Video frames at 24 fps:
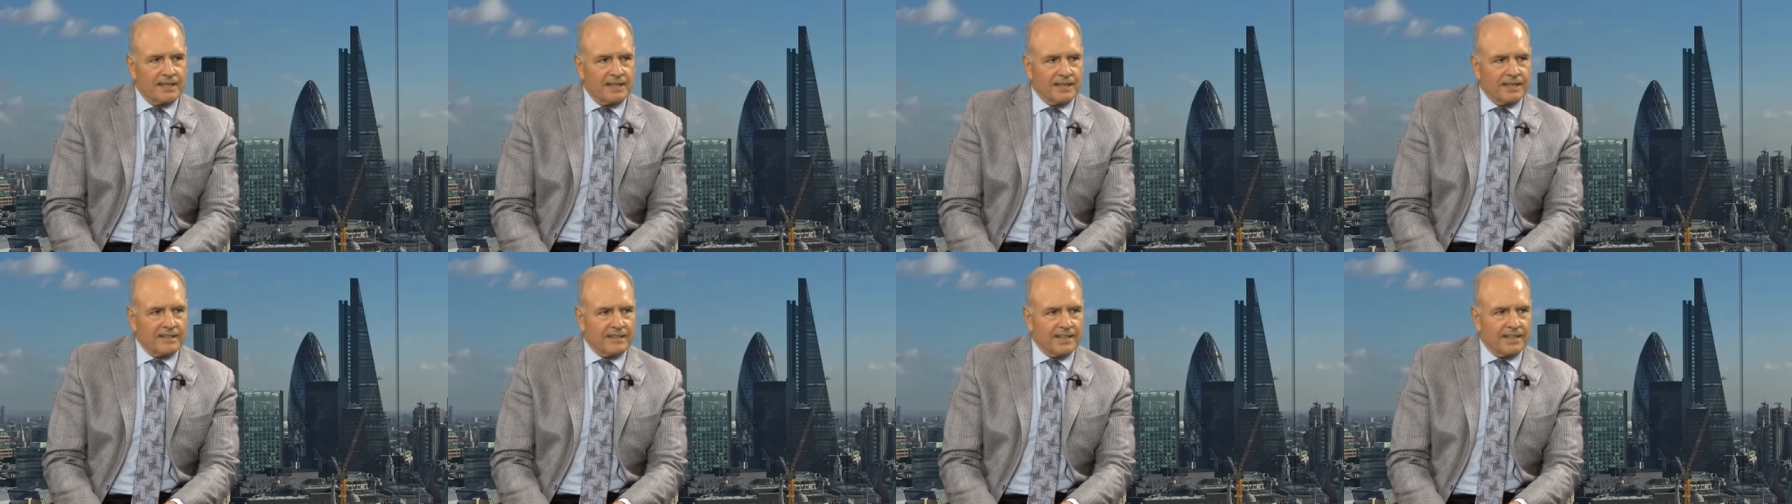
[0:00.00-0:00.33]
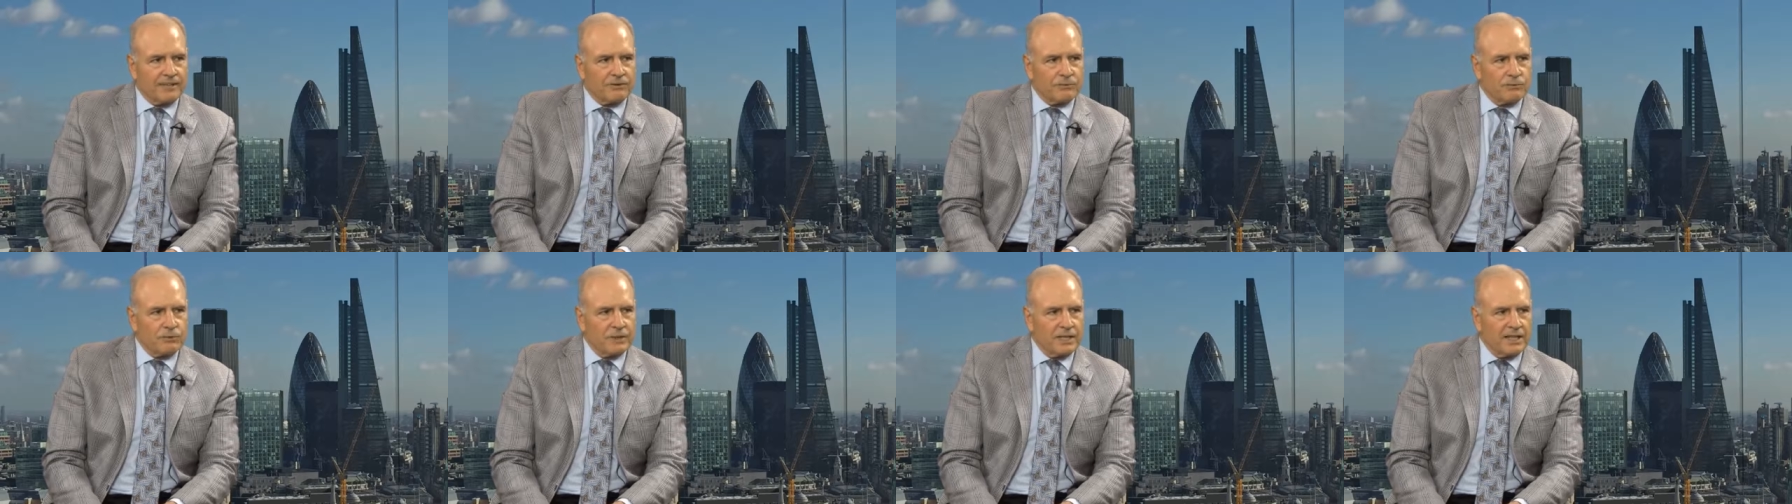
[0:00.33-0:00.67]
in
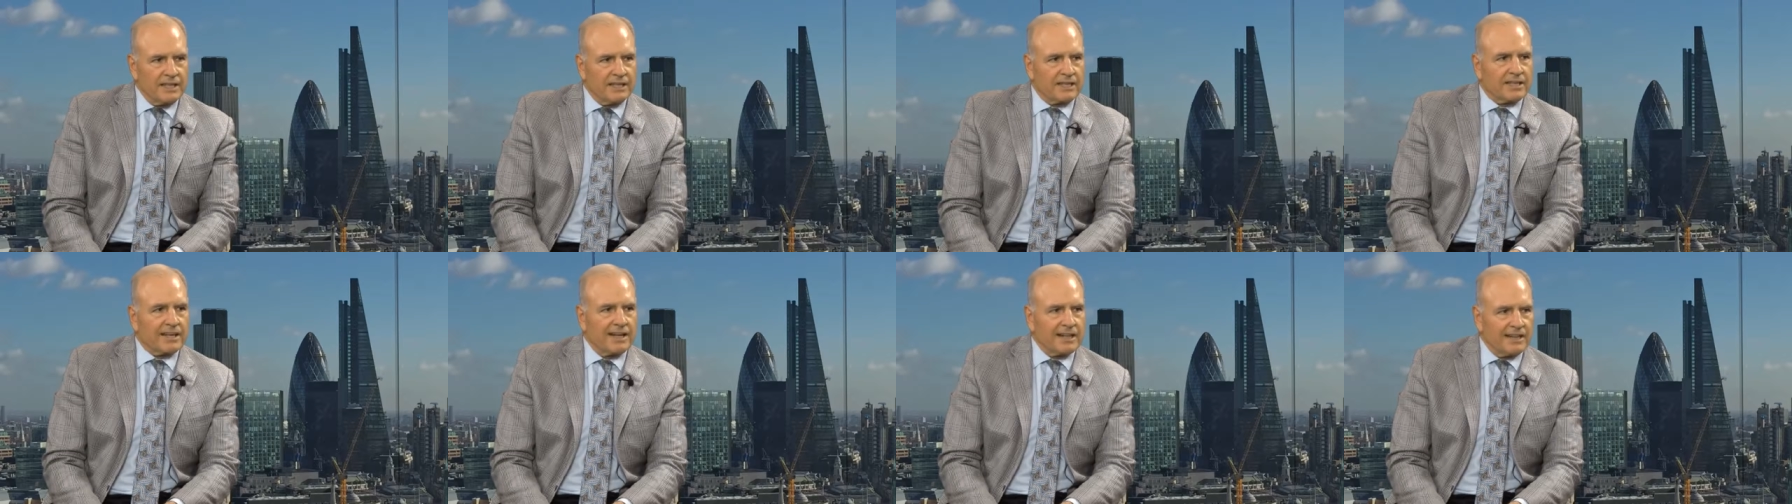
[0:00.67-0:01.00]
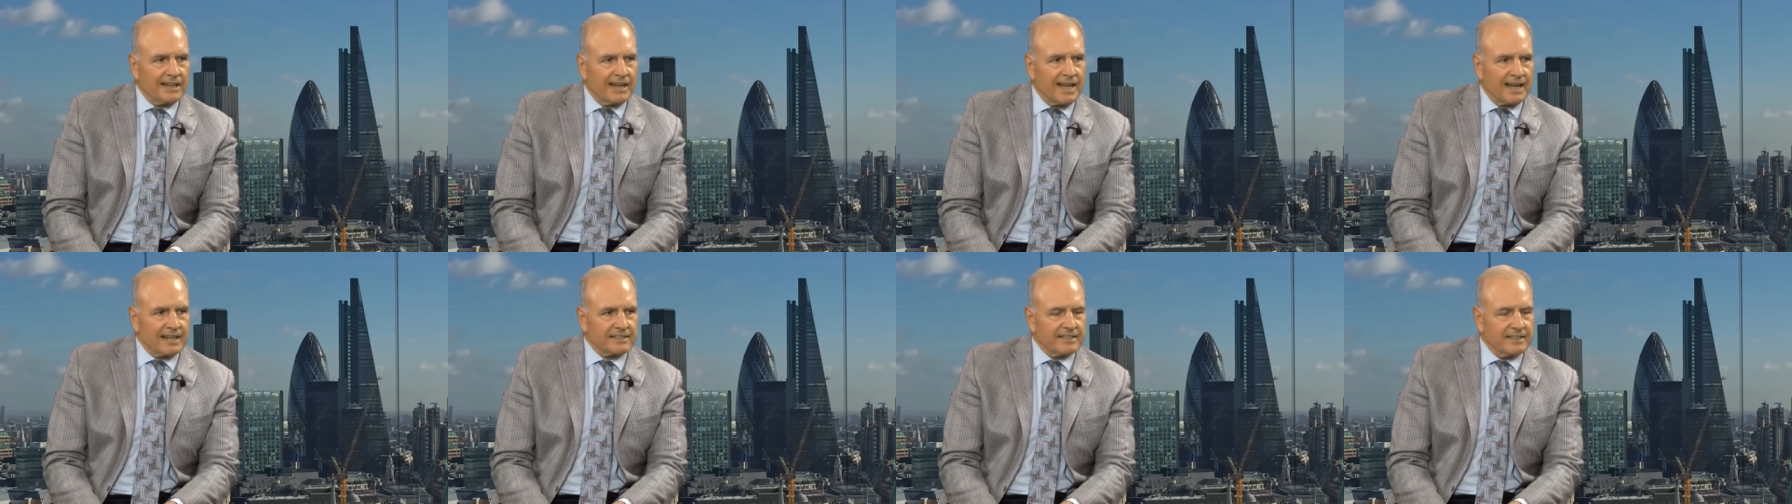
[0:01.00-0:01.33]
that we
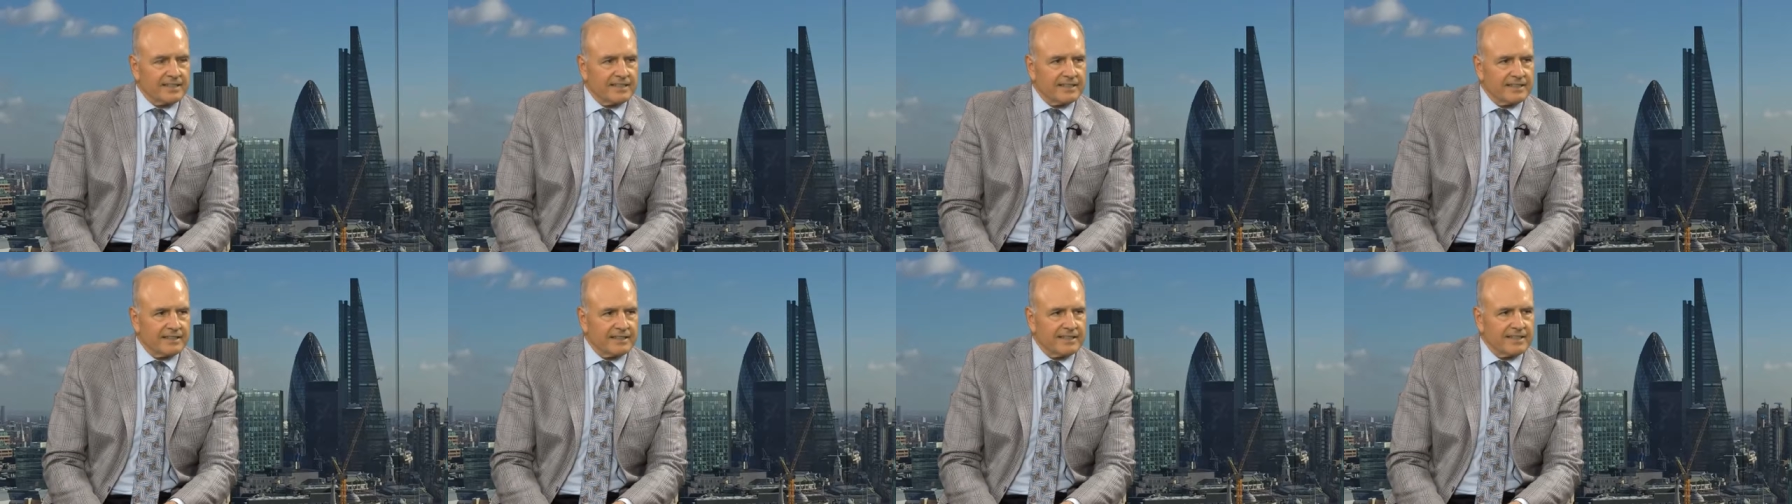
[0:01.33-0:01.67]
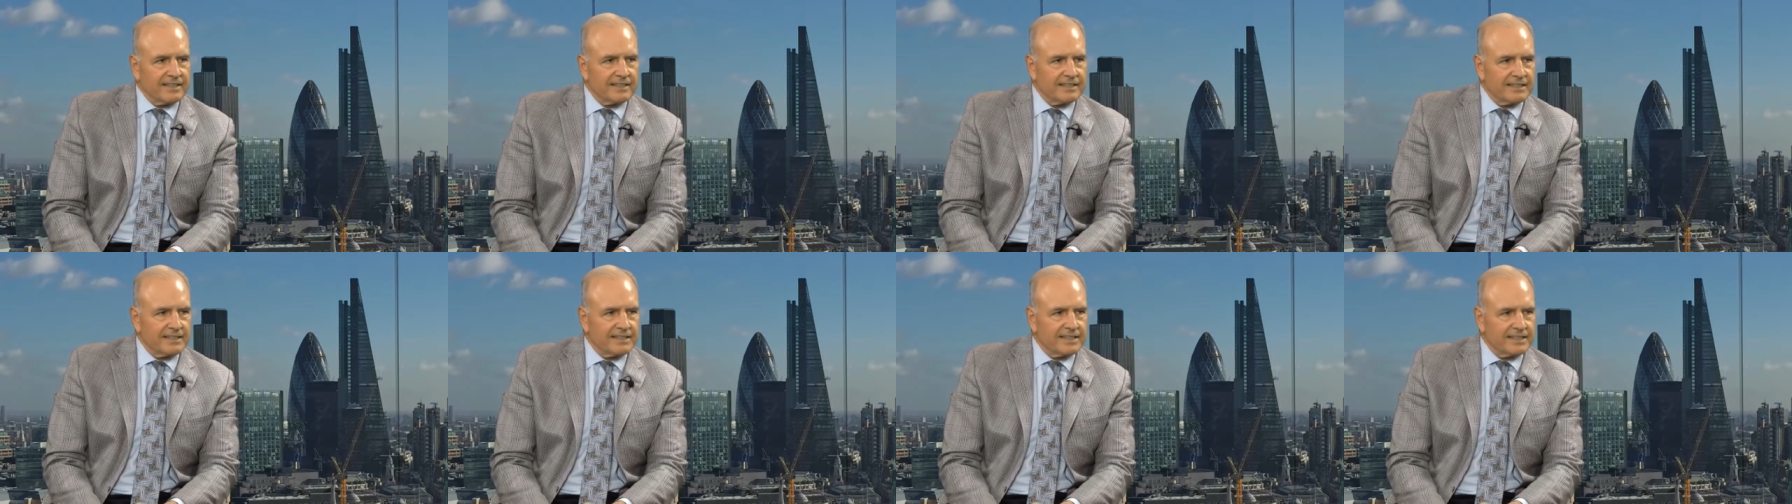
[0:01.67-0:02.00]
collect
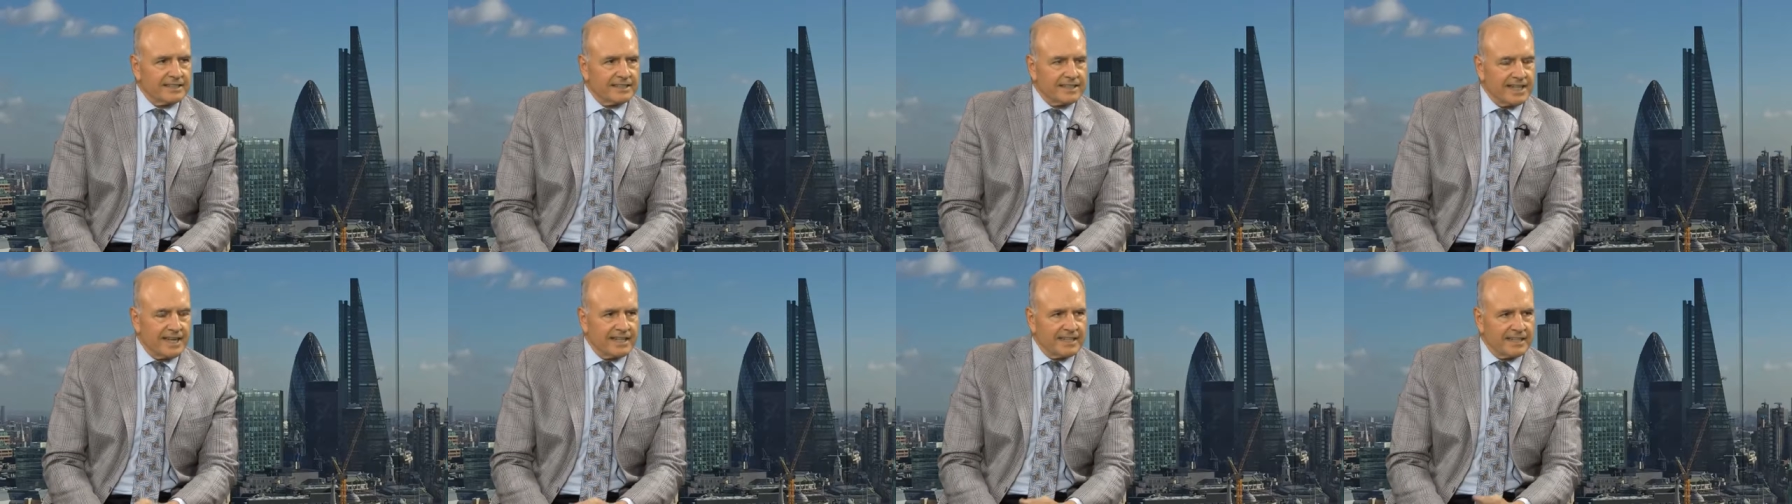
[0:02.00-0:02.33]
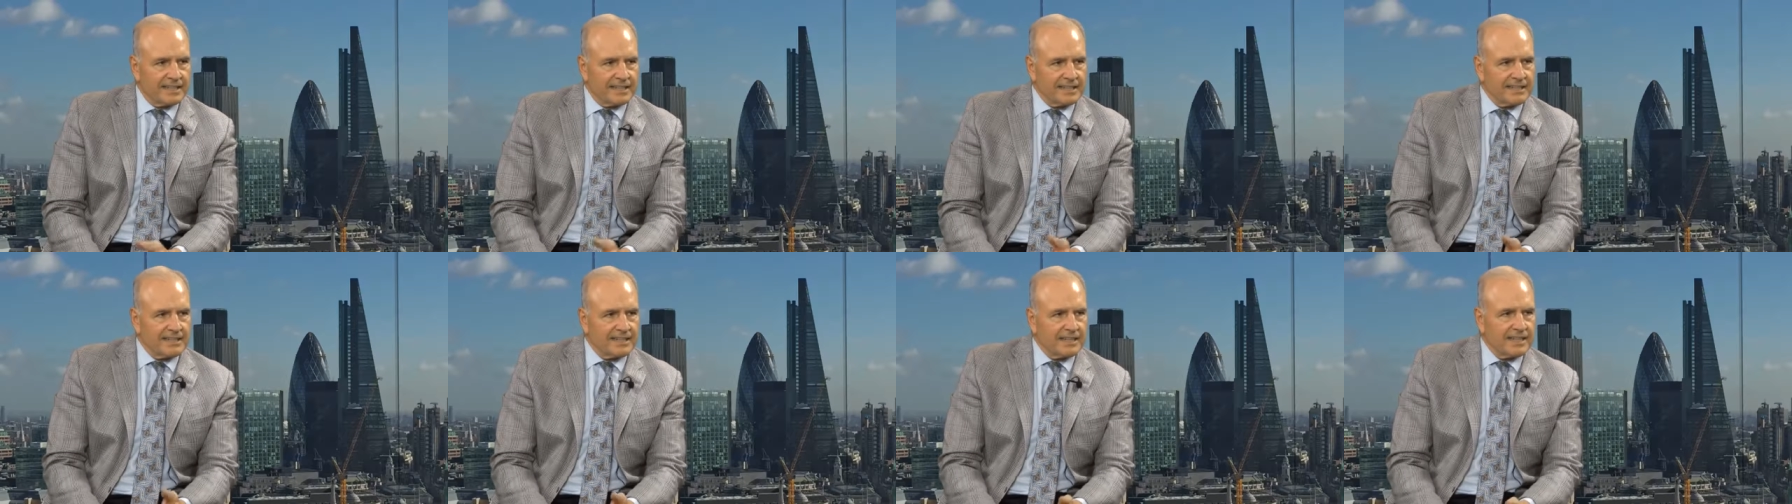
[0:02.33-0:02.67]
the, the
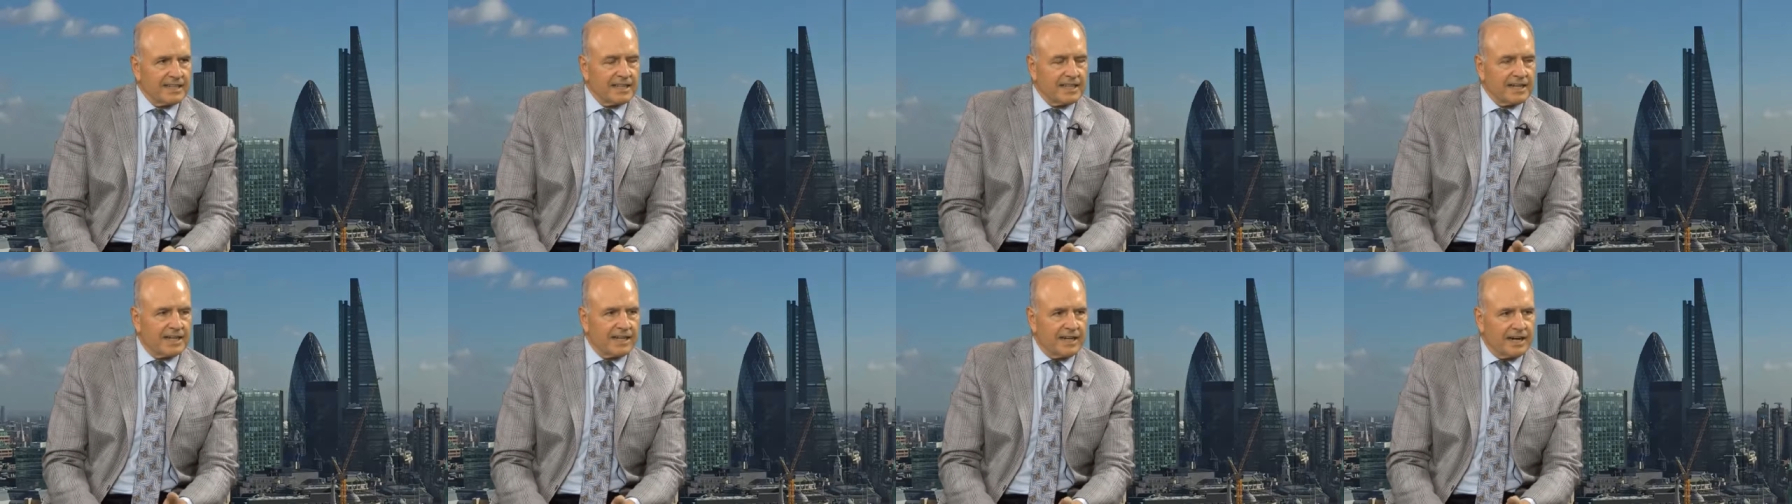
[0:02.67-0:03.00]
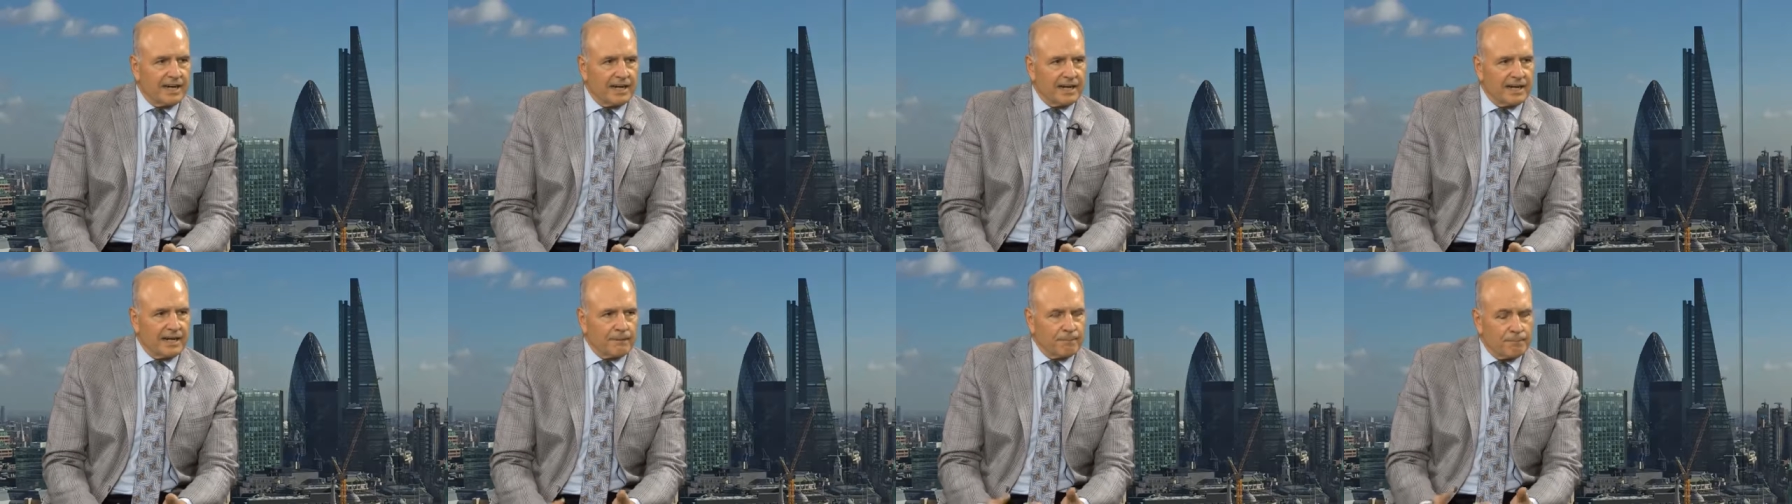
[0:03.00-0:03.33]
data
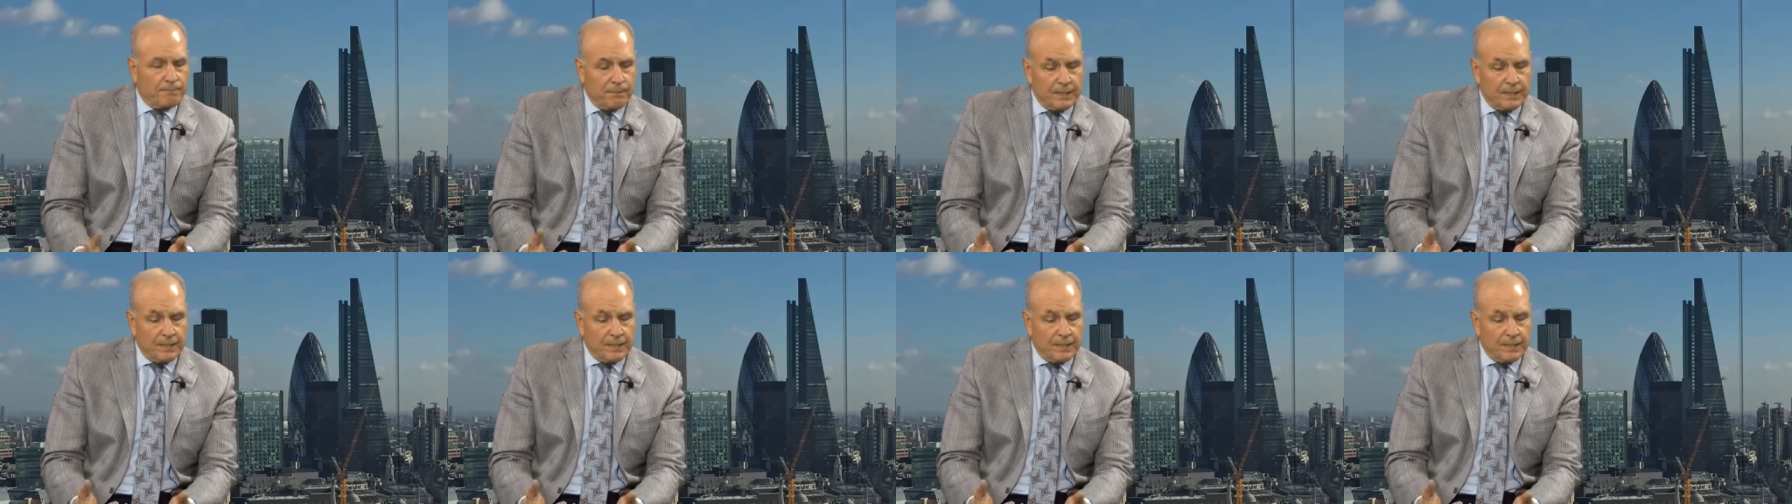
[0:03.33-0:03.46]
uh,